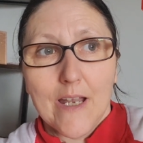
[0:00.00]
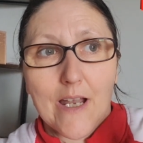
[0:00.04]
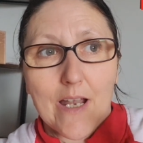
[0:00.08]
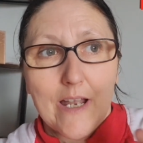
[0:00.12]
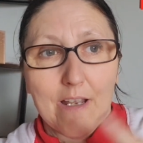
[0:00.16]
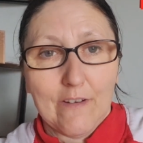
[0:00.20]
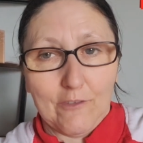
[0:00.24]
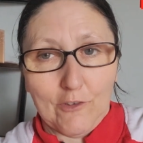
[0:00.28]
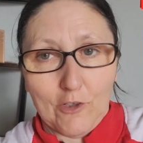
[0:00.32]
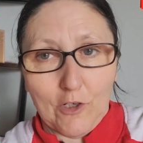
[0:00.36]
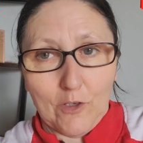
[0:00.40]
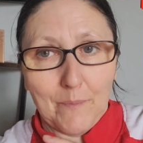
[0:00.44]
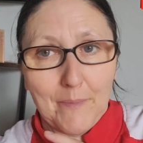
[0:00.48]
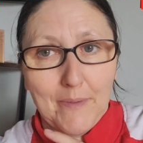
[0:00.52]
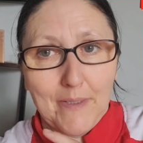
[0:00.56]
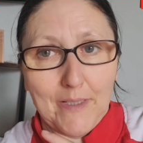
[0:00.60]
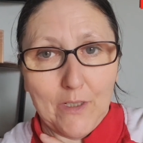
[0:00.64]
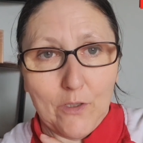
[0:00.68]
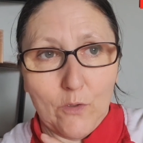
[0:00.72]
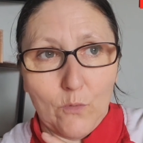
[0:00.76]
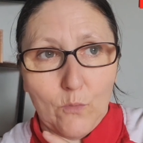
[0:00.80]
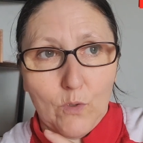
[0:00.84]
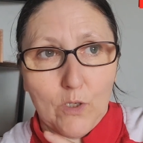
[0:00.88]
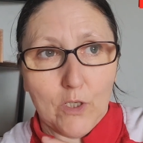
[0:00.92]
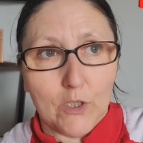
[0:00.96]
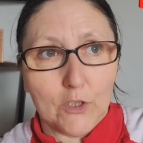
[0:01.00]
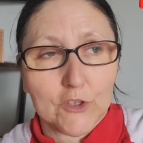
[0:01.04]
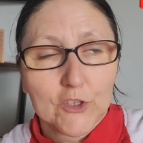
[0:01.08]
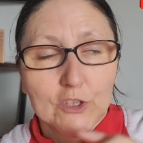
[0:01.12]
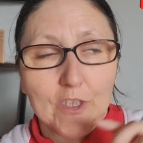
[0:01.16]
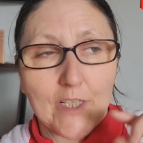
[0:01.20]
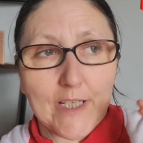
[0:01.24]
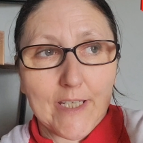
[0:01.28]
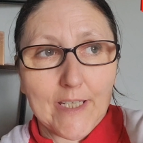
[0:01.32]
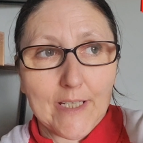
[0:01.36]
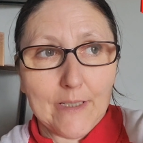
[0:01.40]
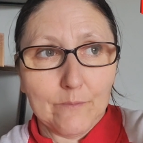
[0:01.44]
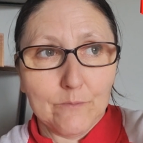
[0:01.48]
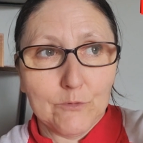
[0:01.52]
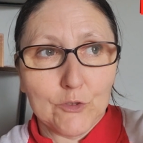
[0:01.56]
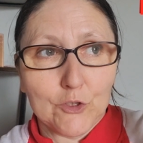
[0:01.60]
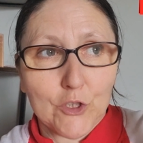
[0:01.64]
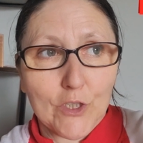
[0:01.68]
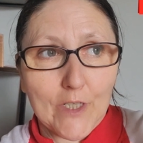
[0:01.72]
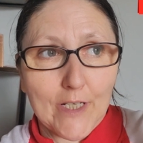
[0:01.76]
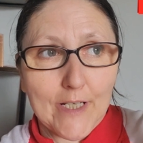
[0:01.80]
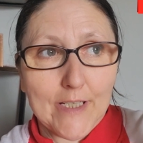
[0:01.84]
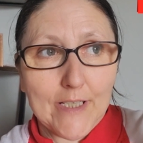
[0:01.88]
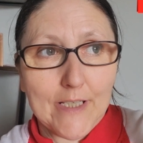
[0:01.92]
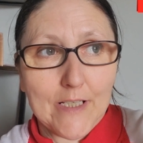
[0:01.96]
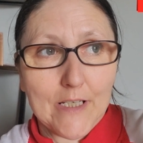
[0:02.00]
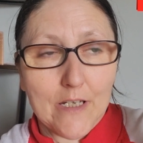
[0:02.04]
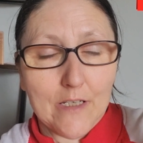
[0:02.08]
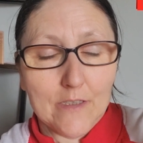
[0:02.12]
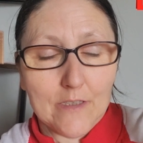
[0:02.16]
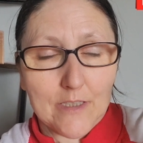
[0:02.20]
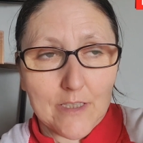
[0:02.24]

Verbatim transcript: I've got my little watch. I am trying, uh,